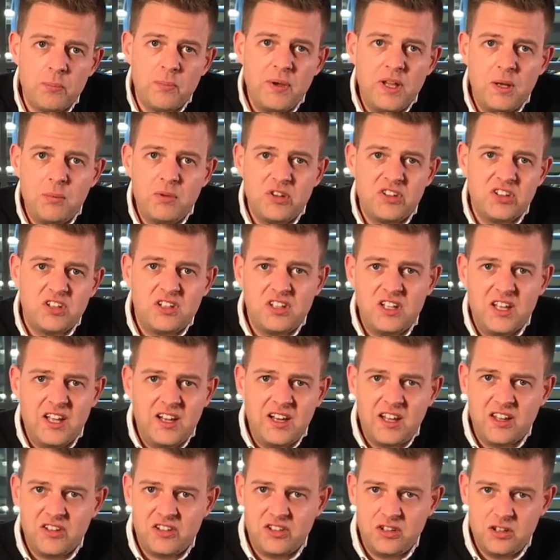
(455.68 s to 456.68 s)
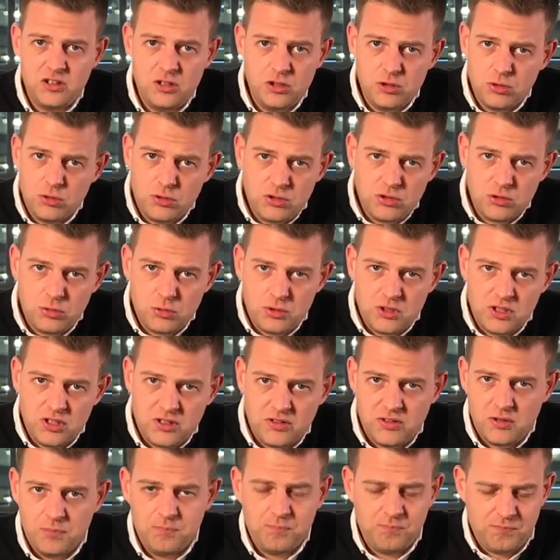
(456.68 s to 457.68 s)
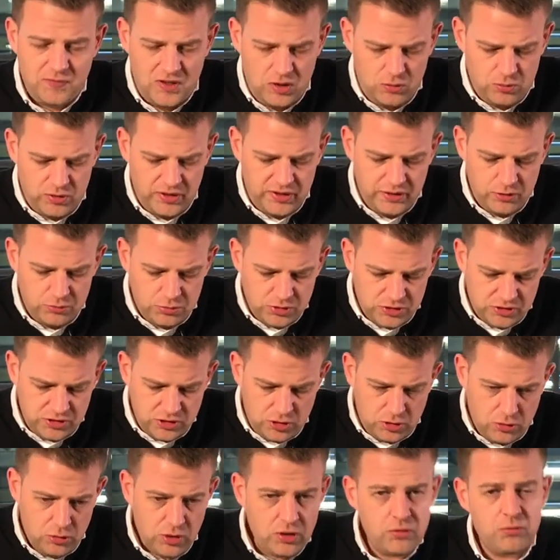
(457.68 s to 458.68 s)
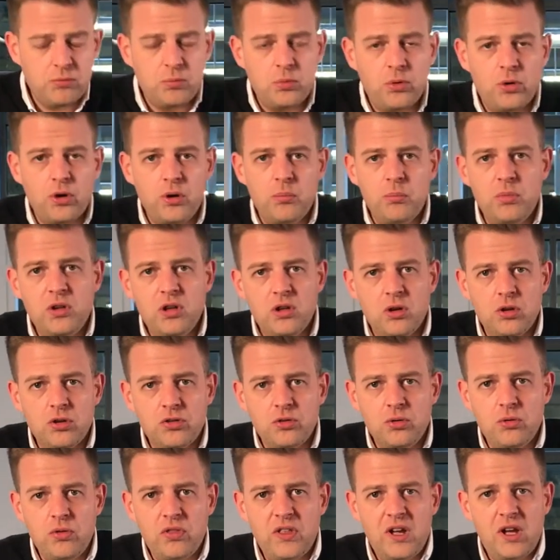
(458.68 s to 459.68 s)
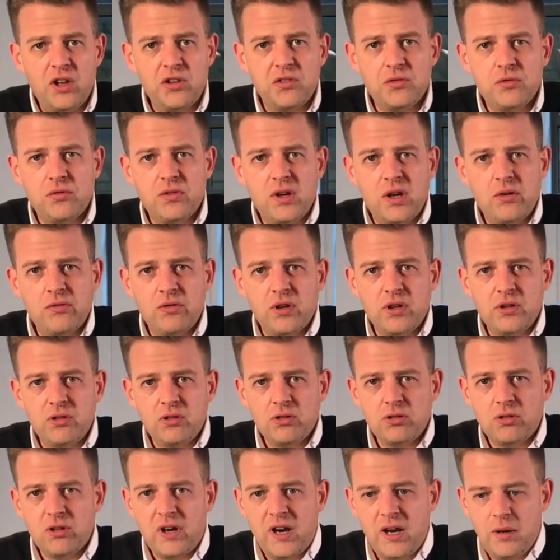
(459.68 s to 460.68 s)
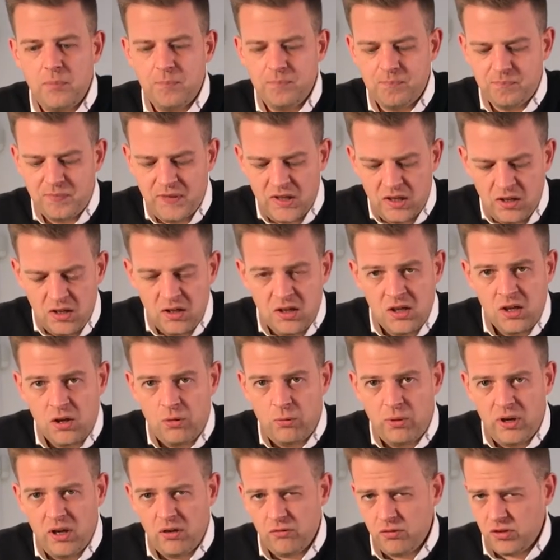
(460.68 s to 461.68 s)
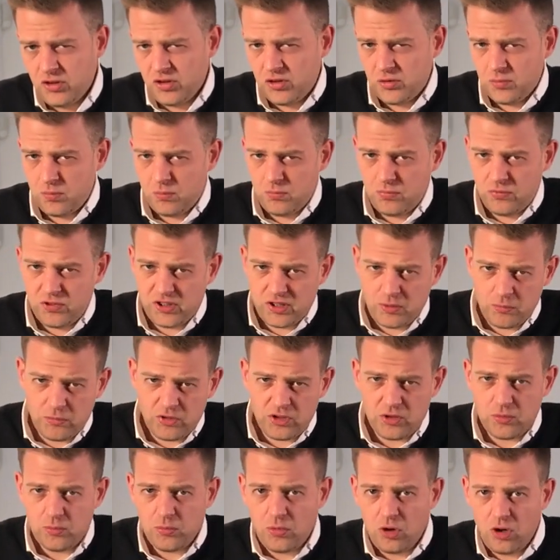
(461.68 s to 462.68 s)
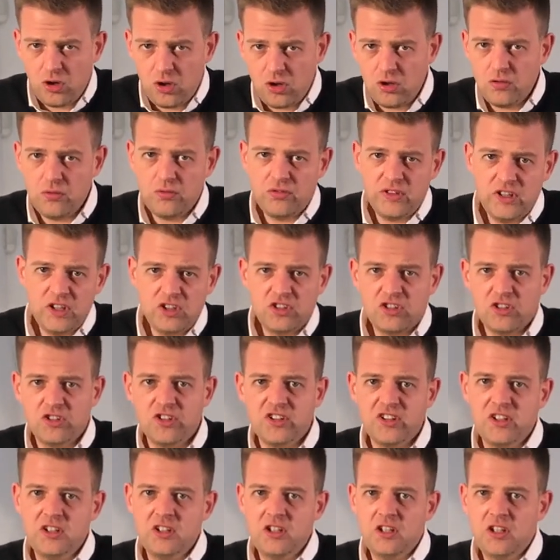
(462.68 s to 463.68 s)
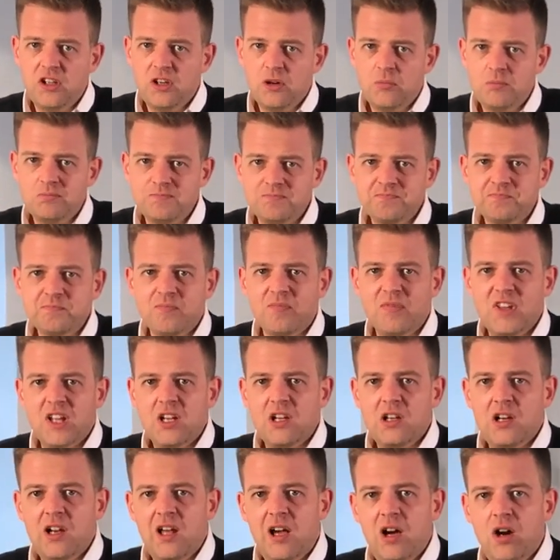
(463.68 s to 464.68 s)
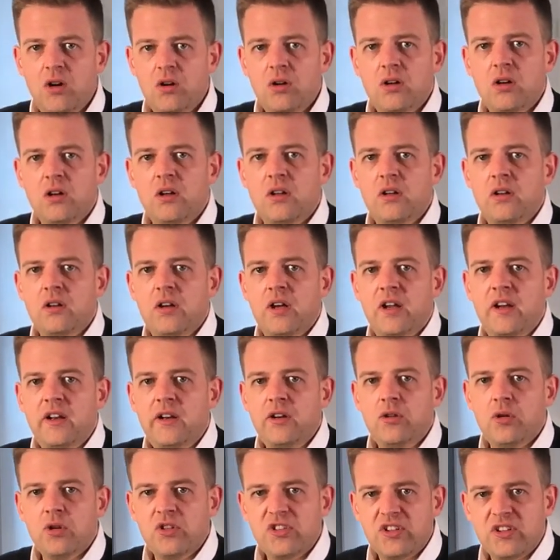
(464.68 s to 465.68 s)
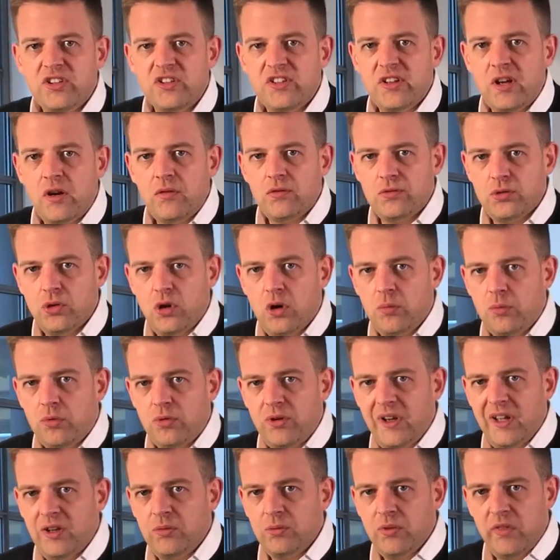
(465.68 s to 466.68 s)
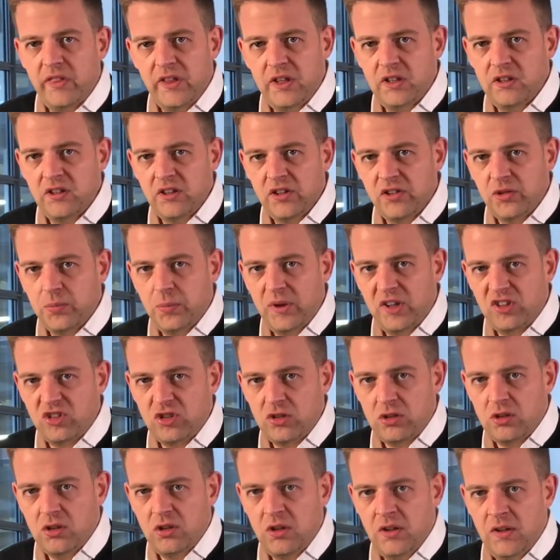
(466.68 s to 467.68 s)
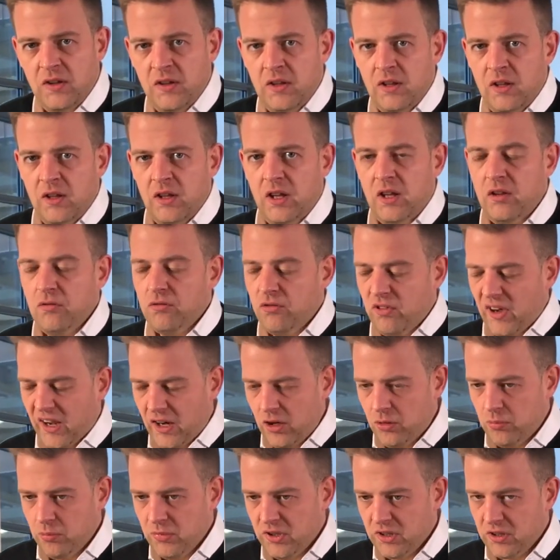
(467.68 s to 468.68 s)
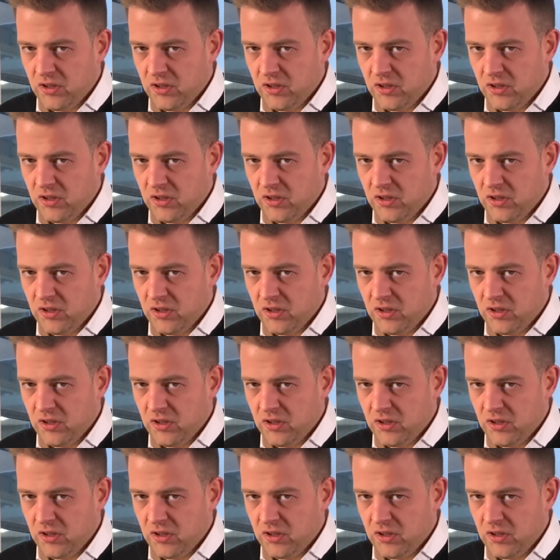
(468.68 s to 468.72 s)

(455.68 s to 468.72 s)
babies in the NICU unit, where they would go if born below 2,500 gram, we have some small features in here that allow any nursing staff to operate within this special environment.